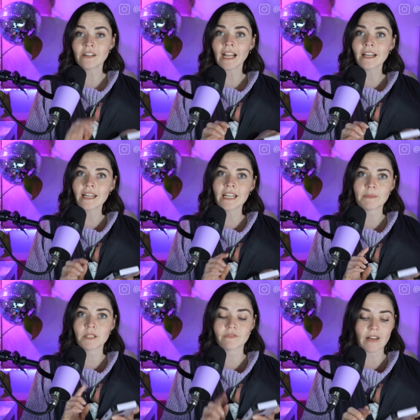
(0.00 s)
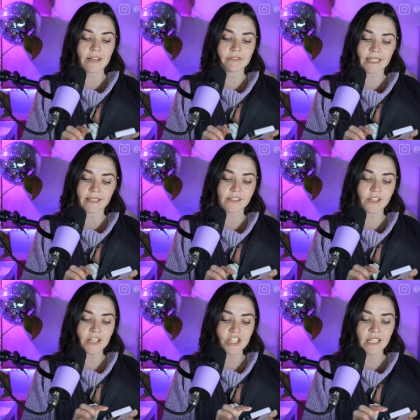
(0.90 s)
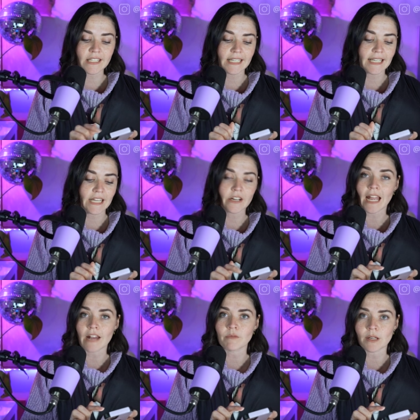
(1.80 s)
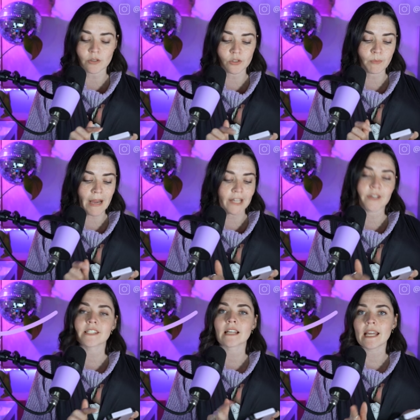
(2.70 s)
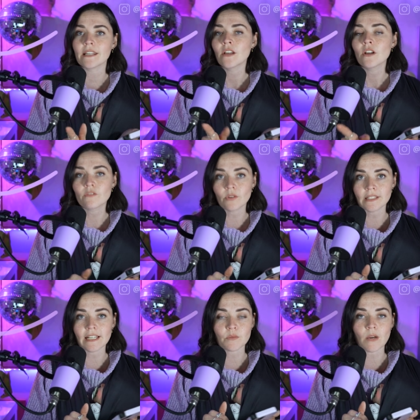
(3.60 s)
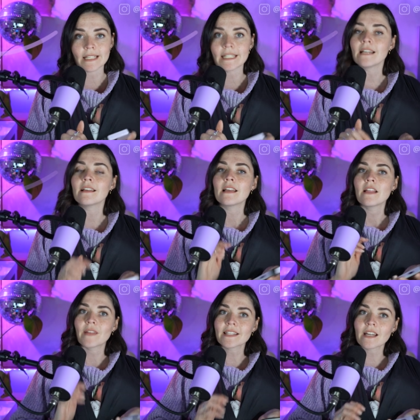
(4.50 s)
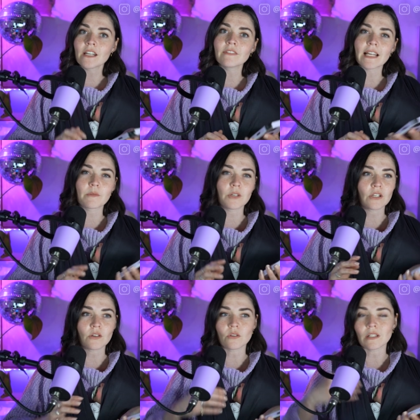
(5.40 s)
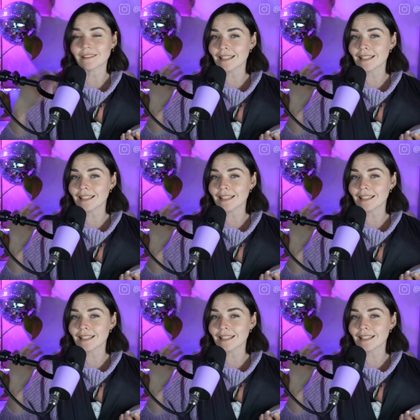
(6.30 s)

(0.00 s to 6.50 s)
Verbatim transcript: Here I can add in up to five links. So as you can see here, I have one called biosite forward slash white deer. That's kind of like what you call a